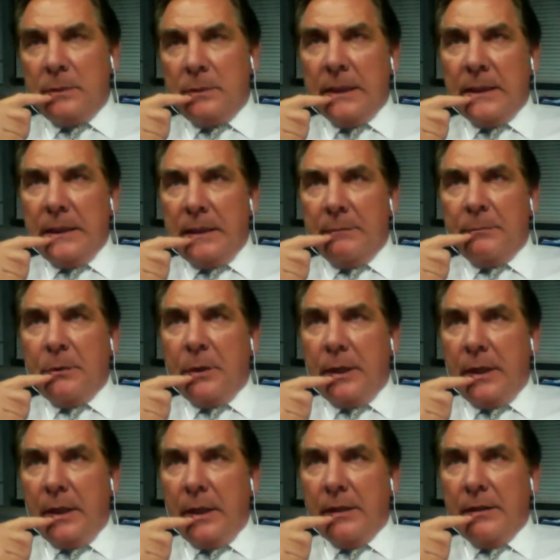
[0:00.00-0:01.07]
but
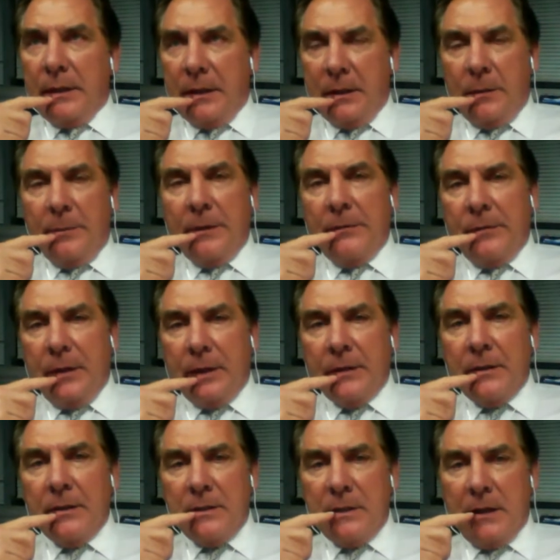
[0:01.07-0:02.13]
I think it'll be
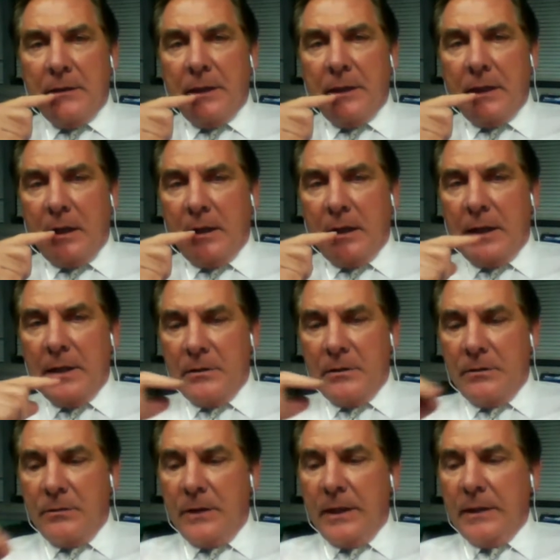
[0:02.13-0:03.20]
fun because I think our guys
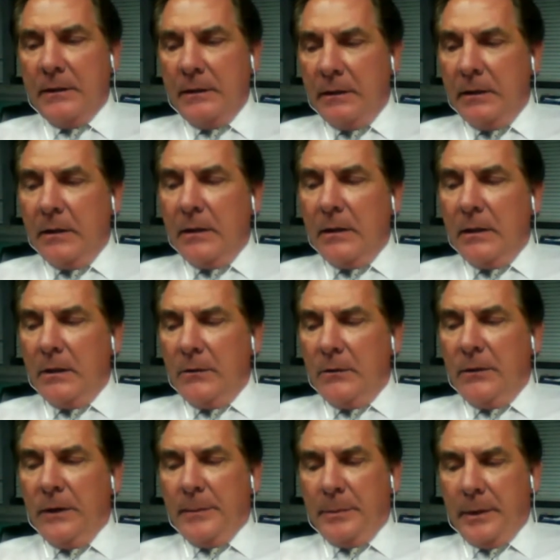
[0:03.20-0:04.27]
will fight
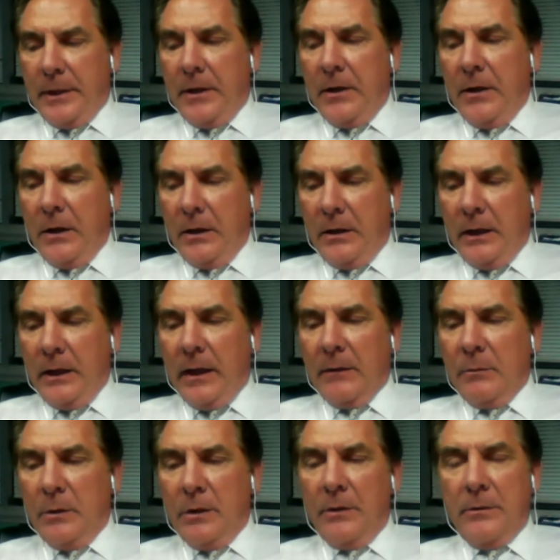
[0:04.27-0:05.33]
pretty hard,
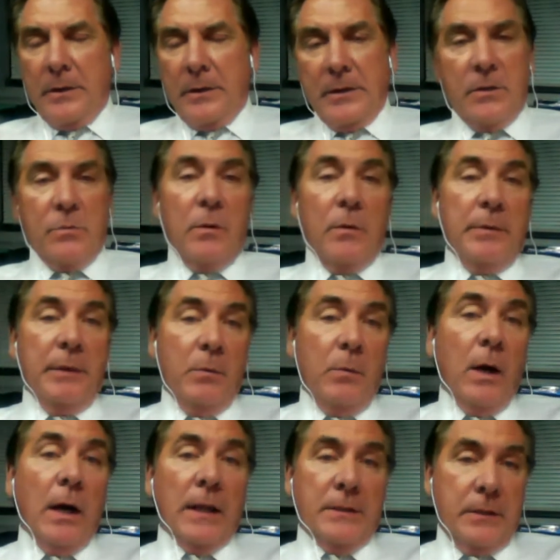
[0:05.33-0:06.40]
and one of the reasons will be
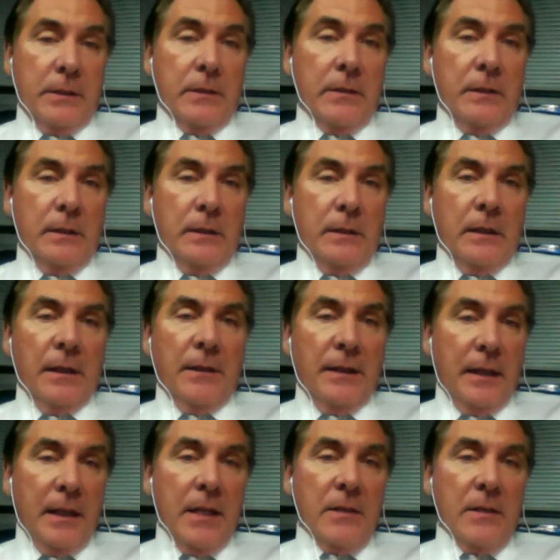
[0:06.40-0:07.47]
Watson. I
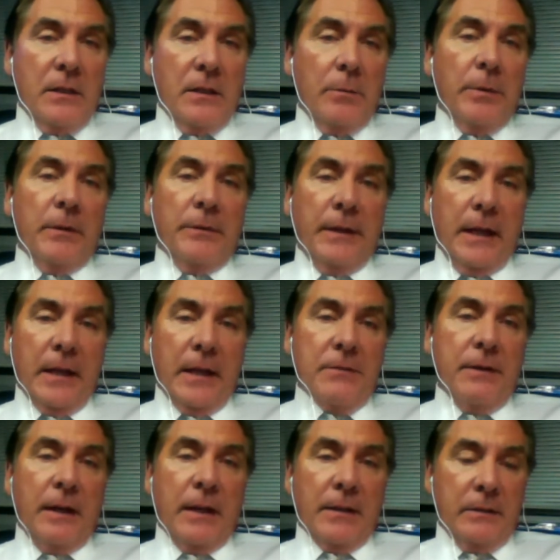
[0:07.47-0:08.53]
think he's a little bit of an X
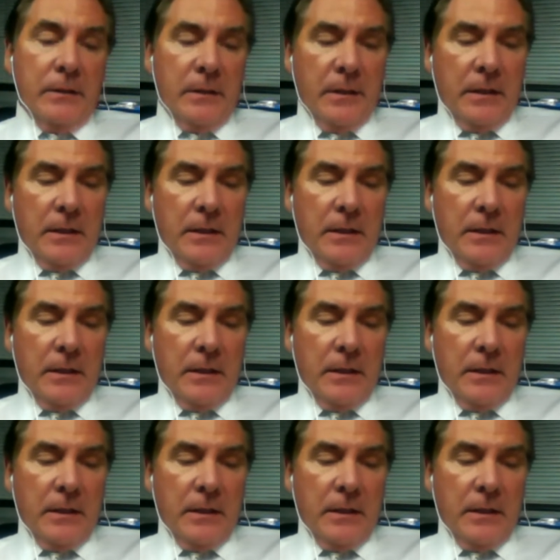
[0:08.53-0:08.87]
factor,